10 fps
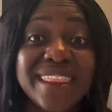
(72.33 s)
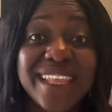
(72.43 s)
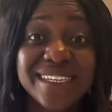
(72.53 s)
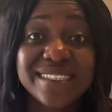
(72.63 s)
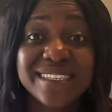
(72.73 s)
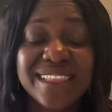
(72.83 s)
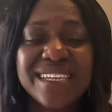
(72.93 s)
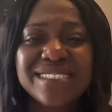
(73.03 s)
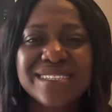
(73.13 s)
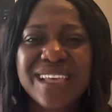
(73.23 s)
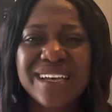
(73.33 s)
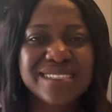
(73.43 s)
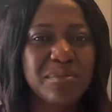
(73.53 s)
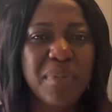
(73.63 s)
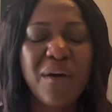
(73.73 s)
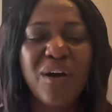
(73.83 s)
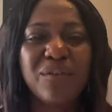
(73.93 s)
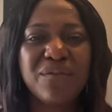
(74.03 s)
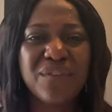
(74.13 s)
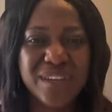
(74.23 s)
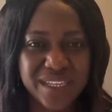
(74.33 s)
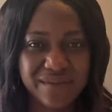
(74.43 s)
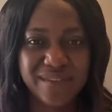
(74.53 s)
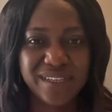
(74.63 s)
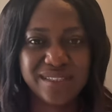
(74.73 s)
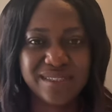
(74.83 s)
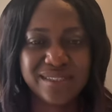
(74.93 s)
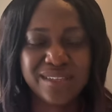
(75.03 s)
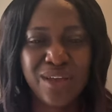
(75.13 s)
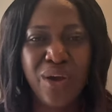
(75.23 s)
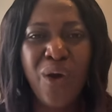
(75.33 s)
Next, let's discuss the power of forgiveness.